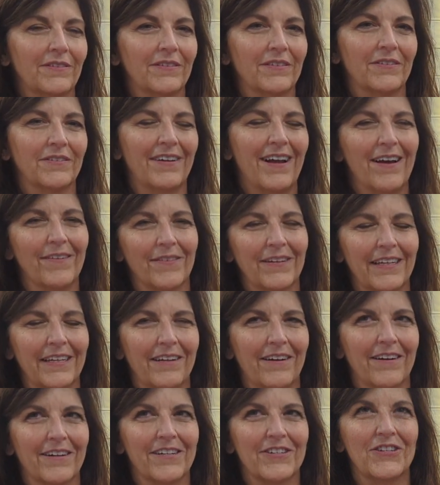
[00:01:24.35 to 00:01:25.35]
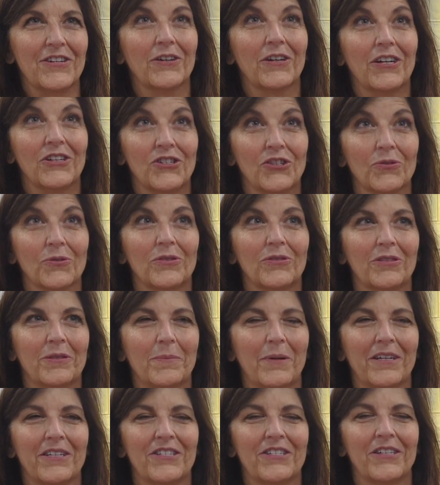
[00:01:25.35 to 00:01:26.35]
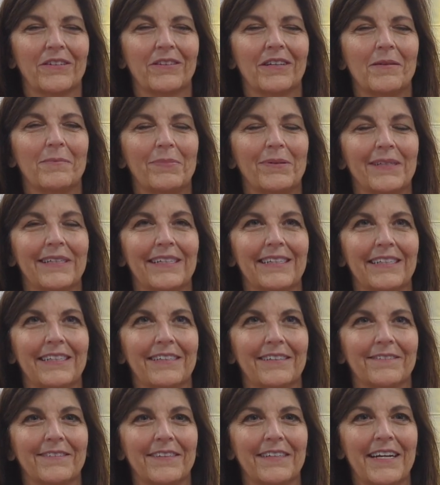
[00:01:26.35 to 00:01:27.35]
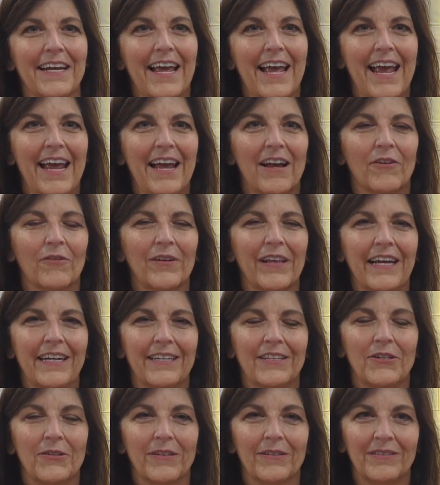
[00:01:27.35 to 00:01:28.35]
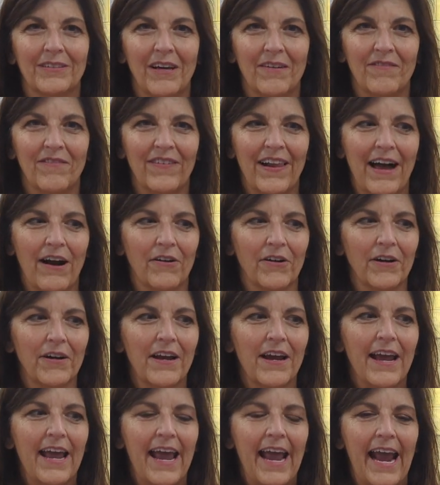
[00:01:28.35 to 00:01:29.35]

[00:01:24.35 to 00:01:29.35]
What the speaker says: So not really an artichoke, a Jerusalem artichoke, completely different, related to a sunflower.